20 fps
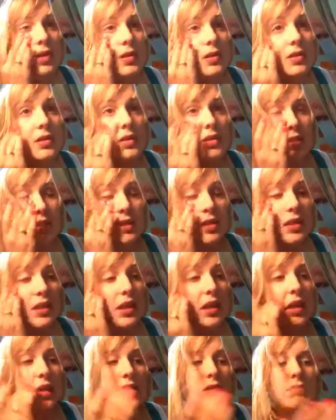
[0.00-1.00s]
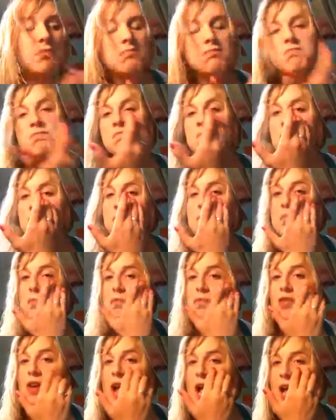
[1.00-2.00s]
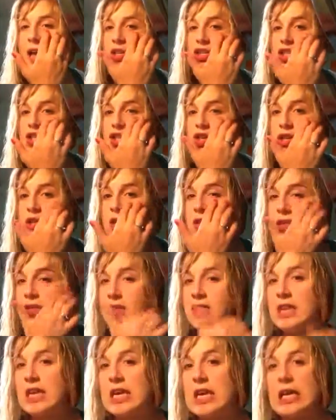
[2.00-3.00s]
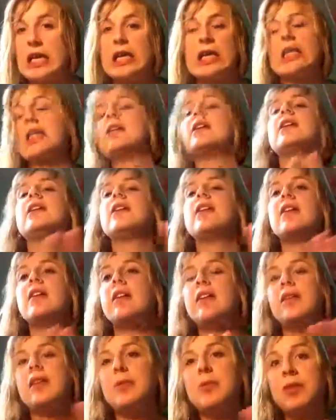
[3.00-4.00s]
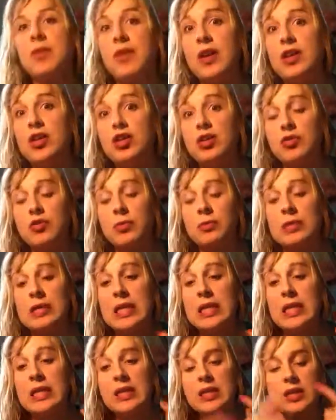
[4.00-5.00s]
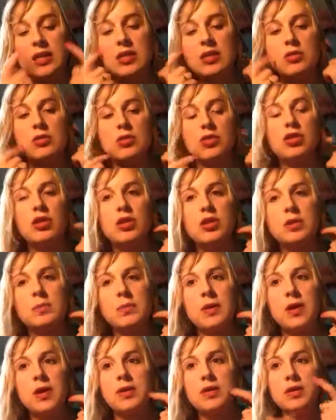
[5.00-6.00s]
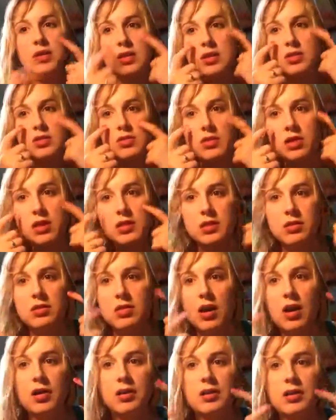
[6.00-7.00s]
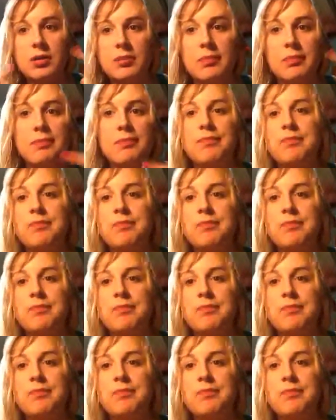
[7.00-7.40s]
skin rash thing that prevents you from tanning in those certain spots and also can cause some